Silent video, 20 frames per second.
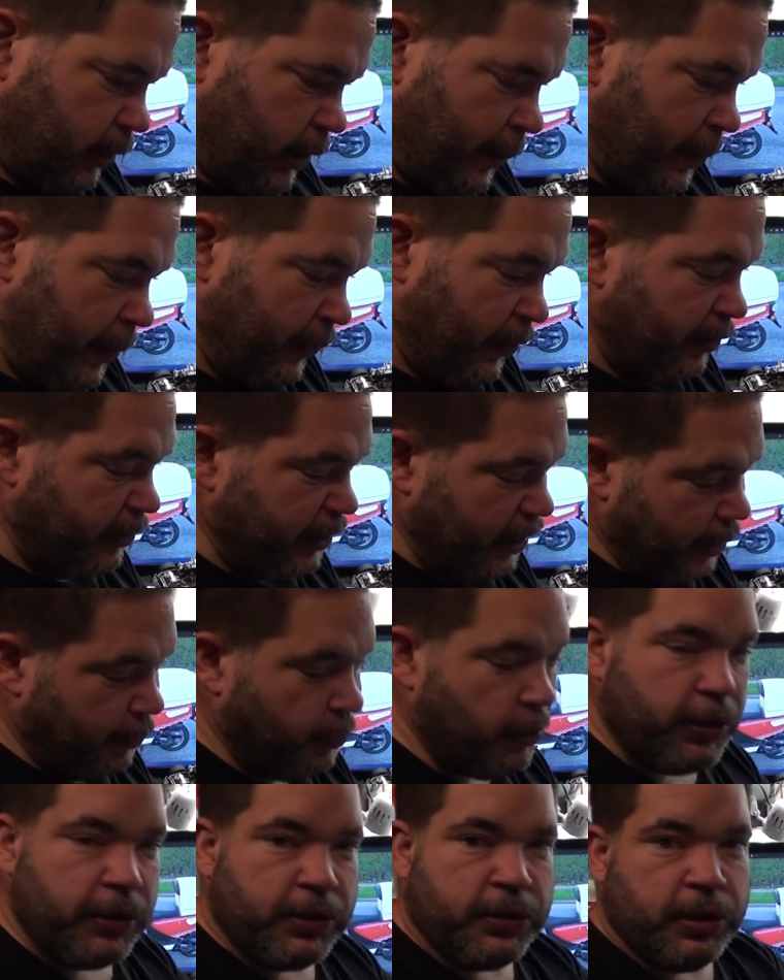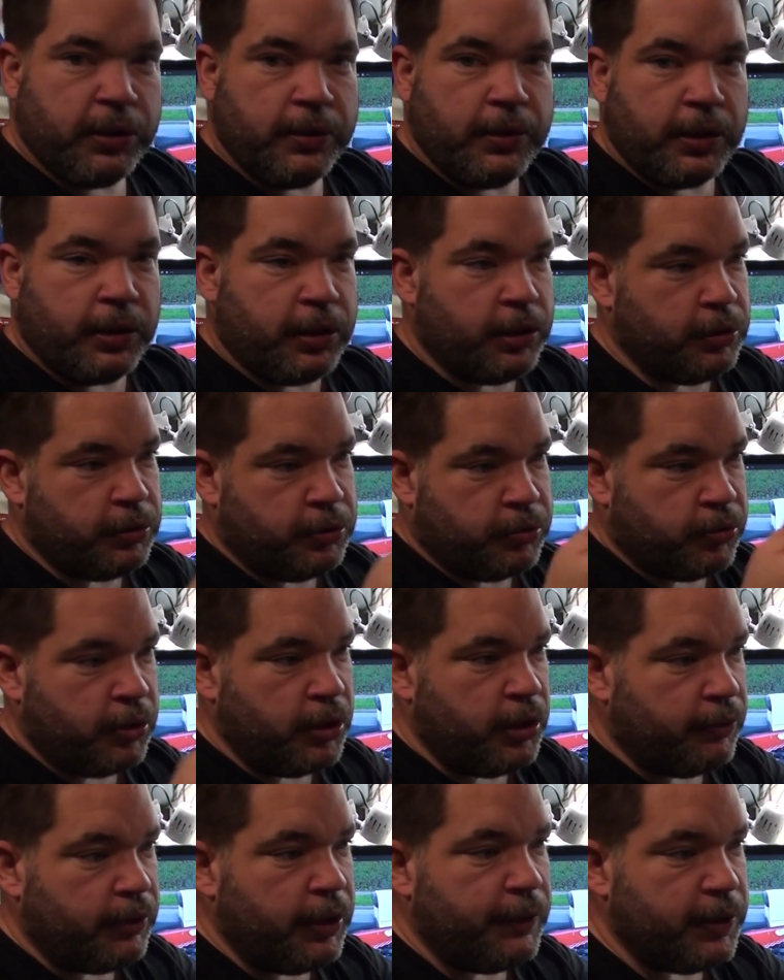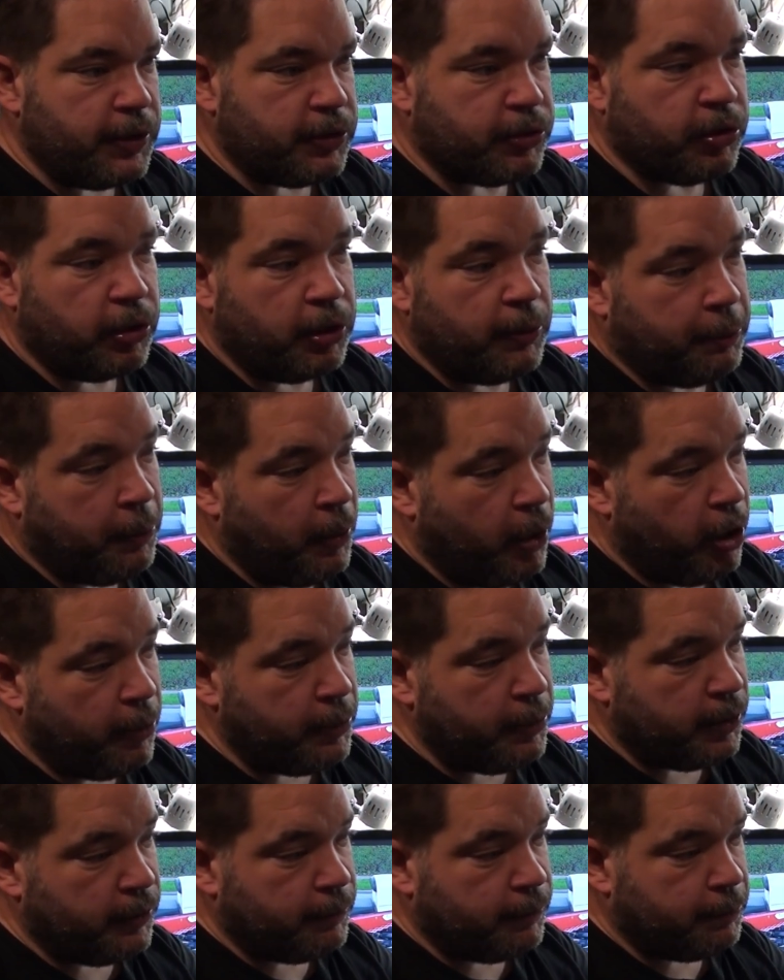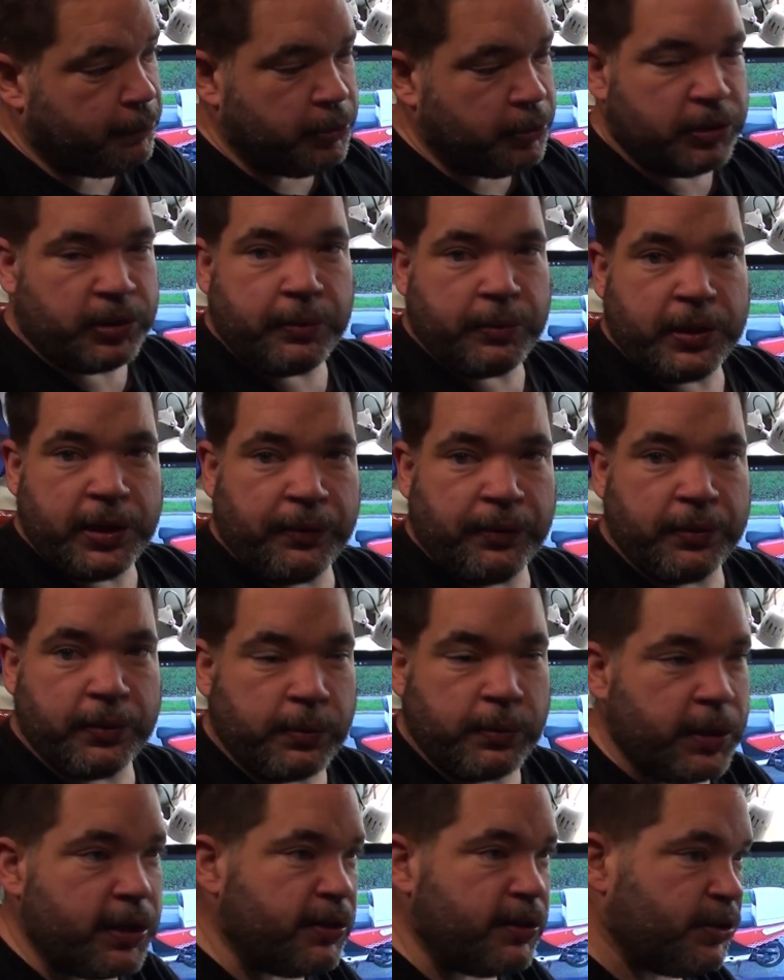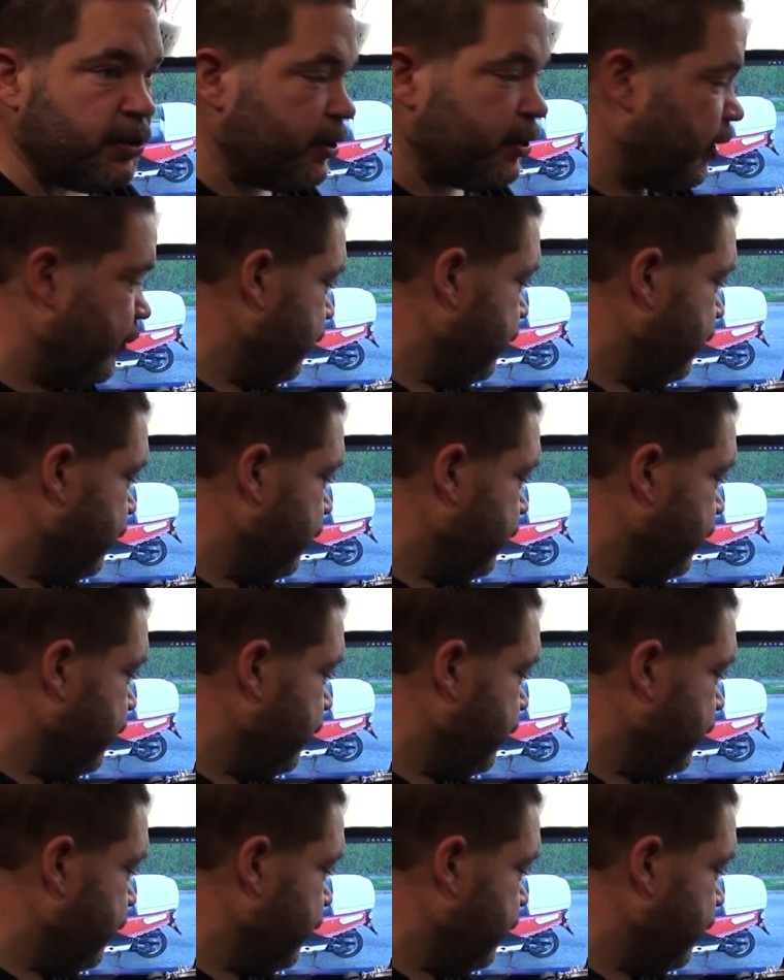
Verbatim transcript: I mean, if I really wanted to, I could drill the rivets on the bottom and put some different oils on it,